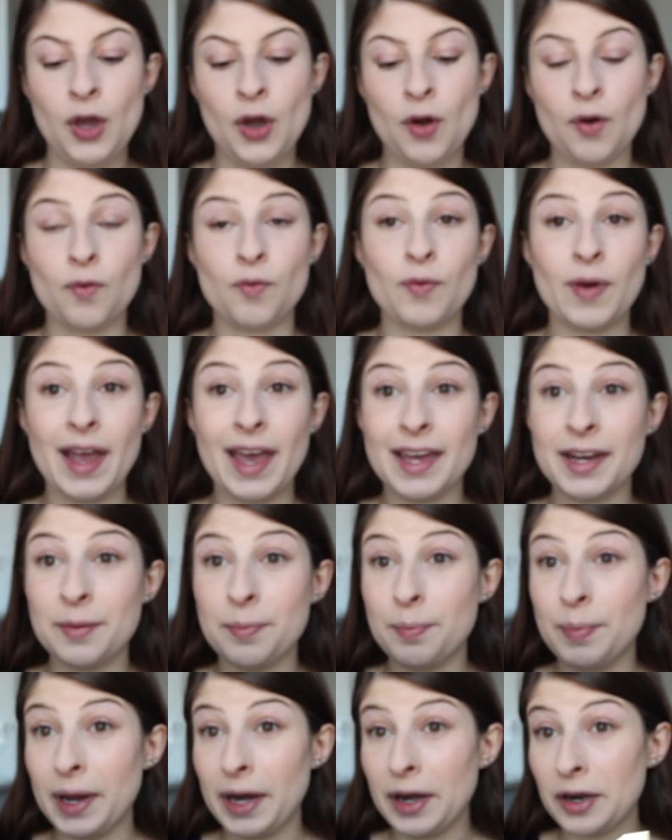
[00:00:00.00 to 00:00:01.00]
Red
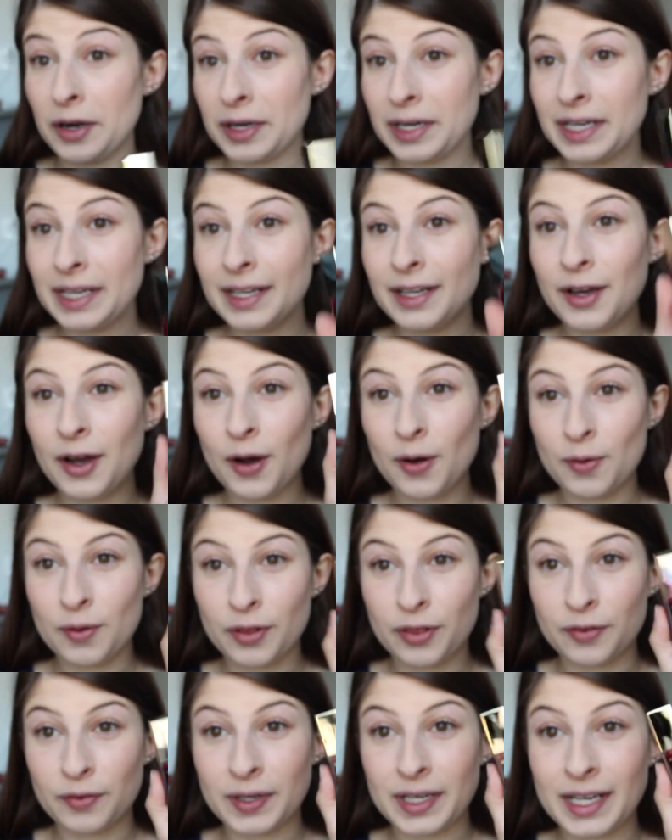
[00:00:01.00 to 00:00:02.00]
Berry
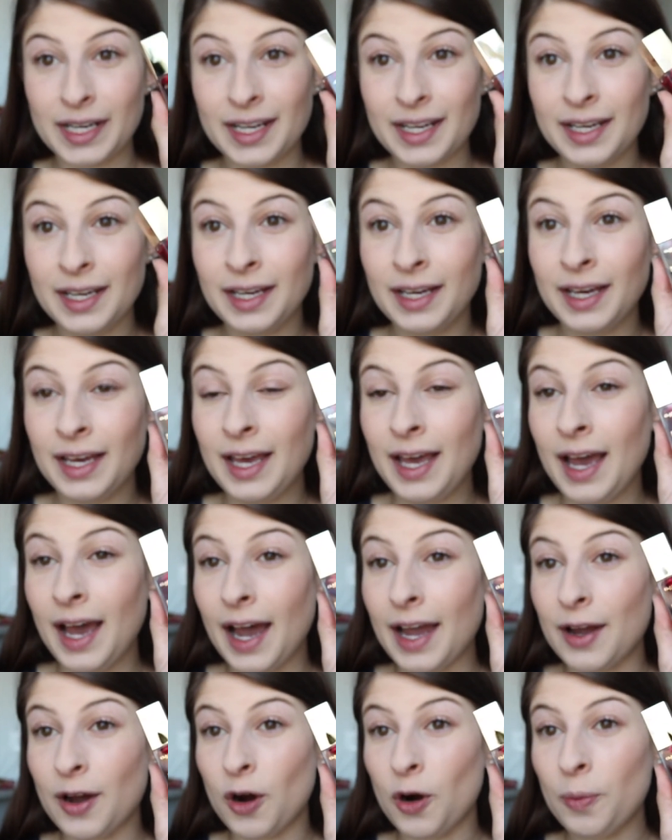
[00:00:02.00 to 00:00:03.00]
03. I
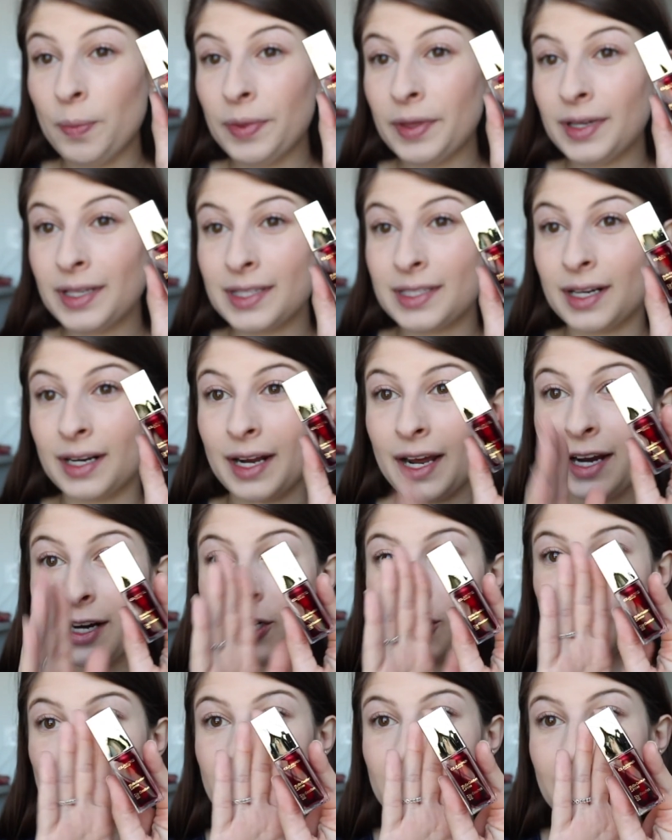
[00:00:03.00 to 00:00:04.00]
hope that it's not
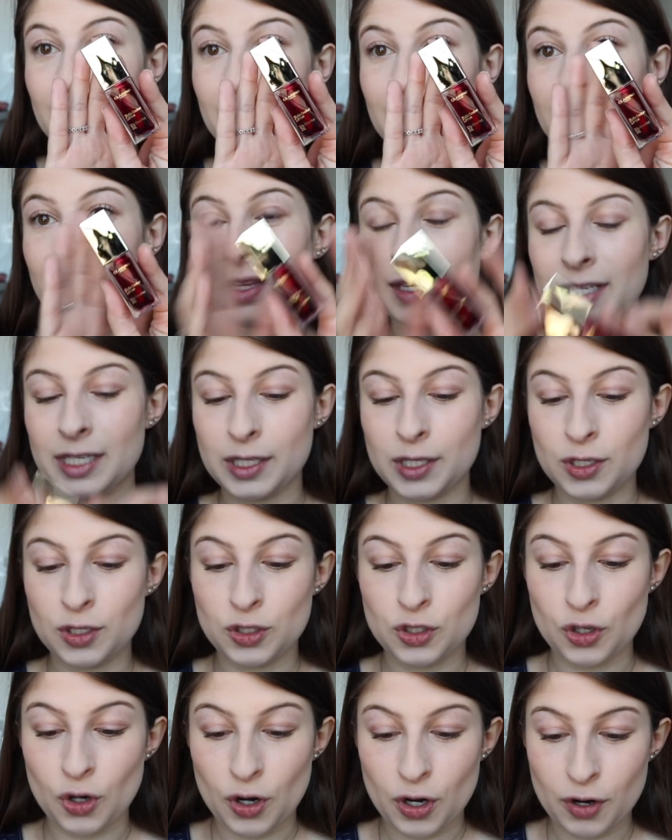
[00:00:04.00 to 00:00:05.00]
actually like this
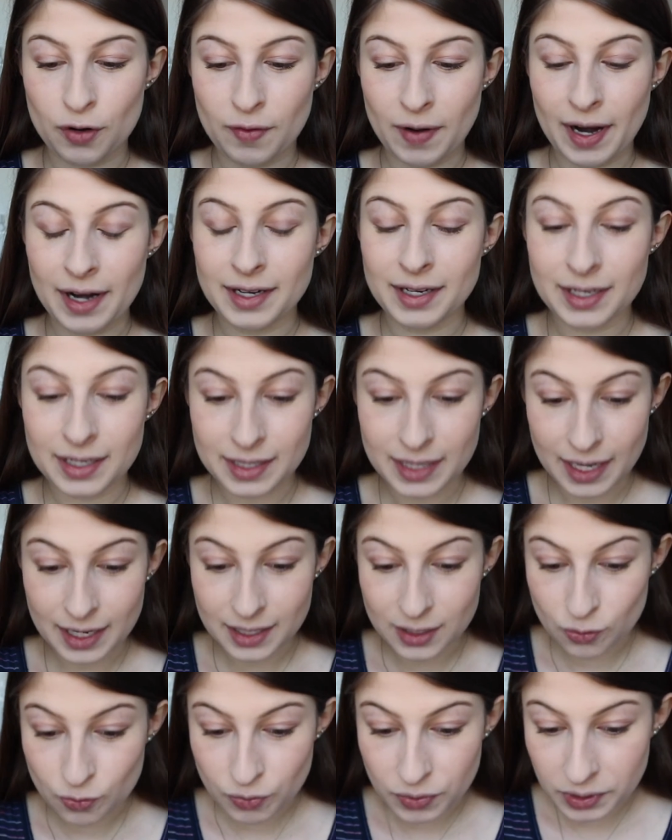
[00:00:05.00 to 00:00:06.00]
dark red because that
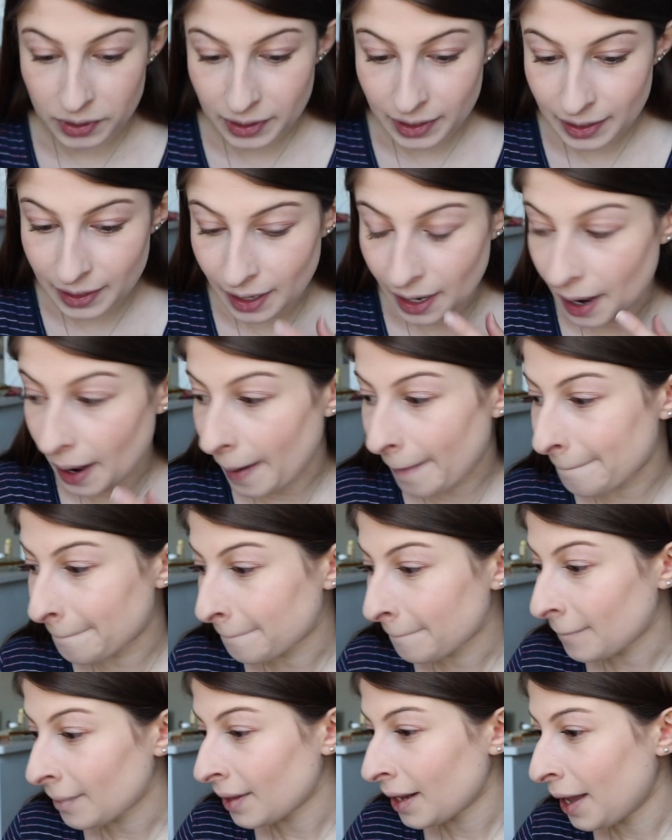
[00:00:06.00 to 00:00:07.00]
is really not
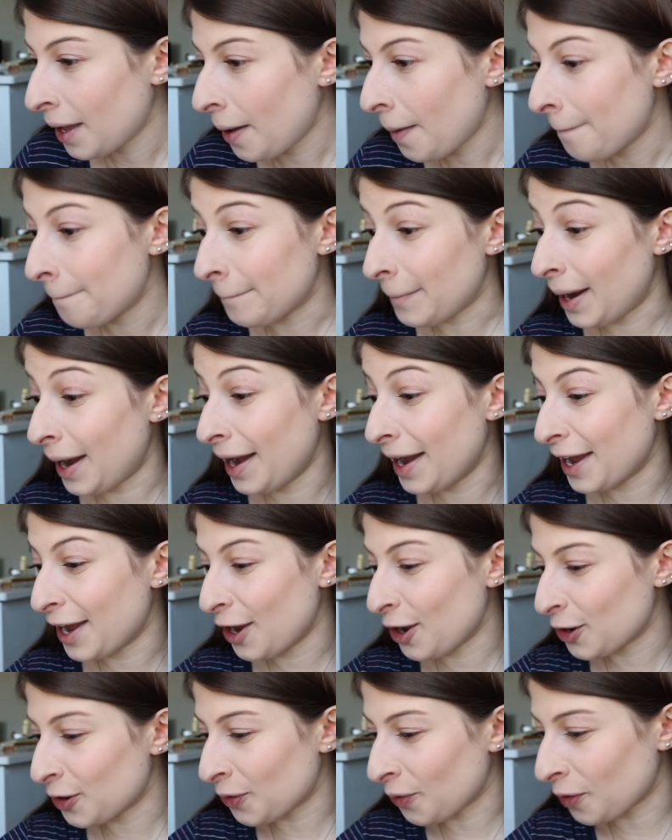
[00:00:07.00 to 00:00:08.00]

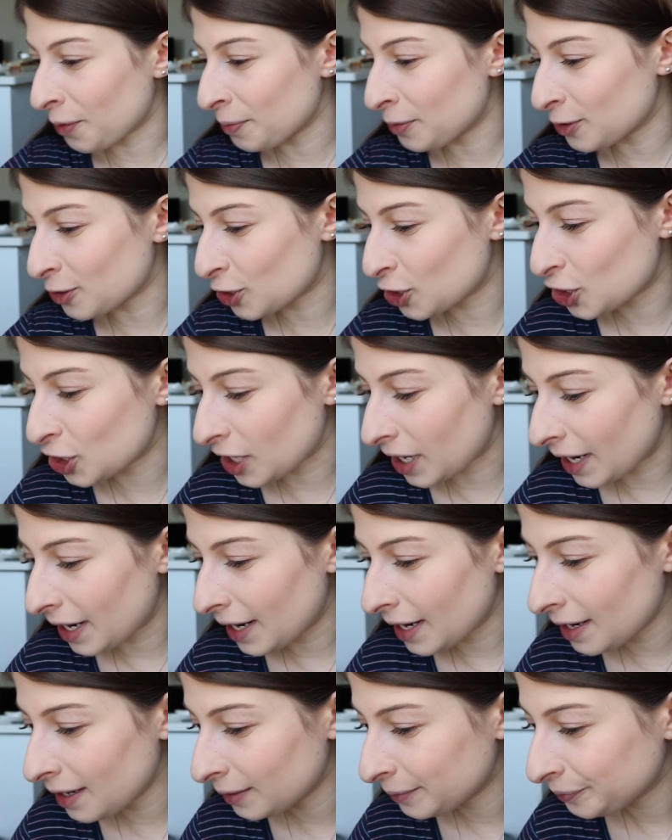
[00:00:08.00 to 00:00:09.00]
my normal
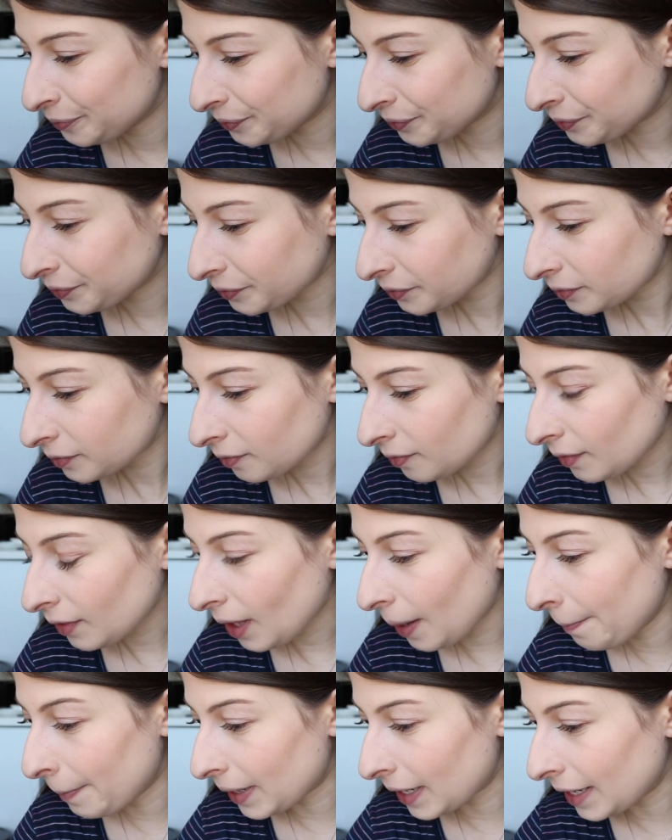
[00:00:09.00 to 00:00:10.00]
shade.
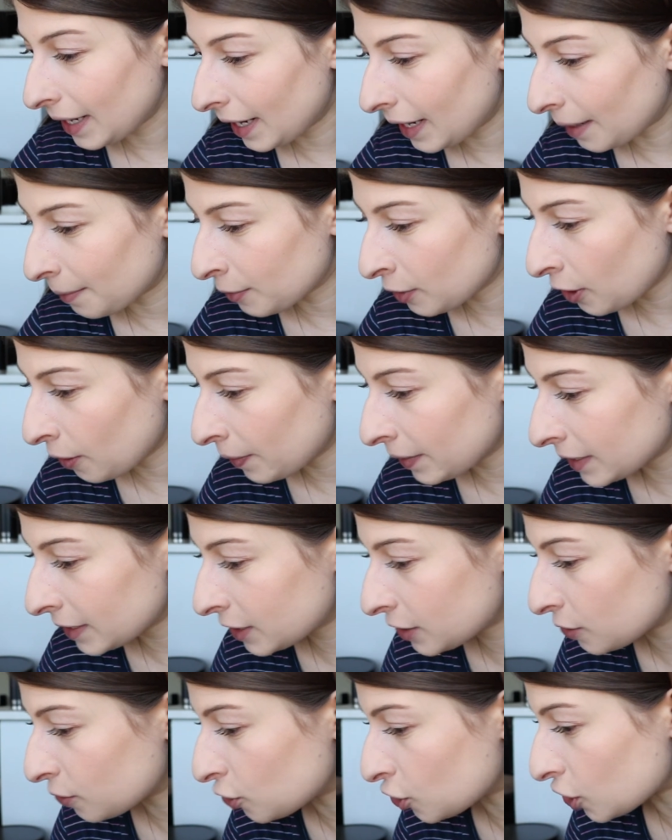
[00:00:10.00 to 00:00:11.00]
But I am going
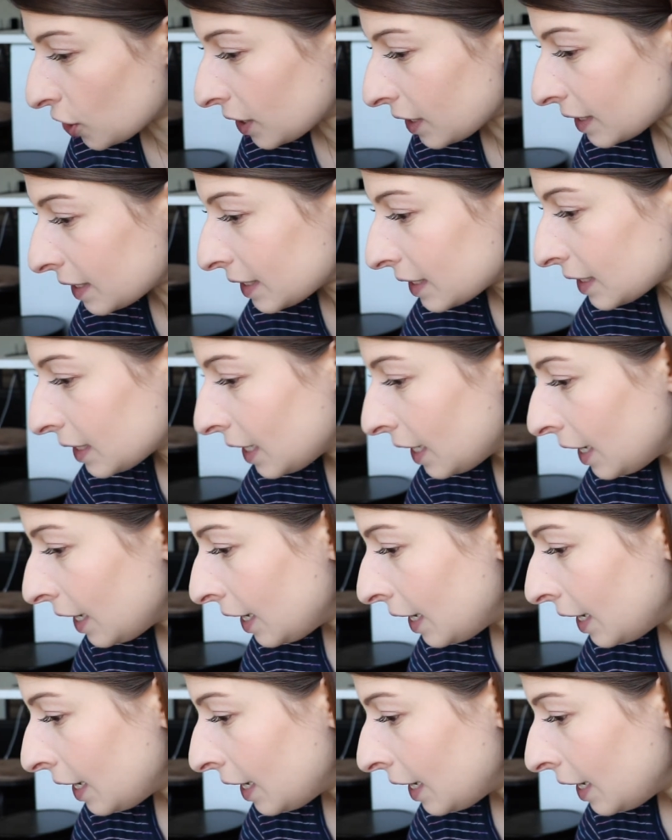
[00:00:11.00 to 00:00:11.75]
to just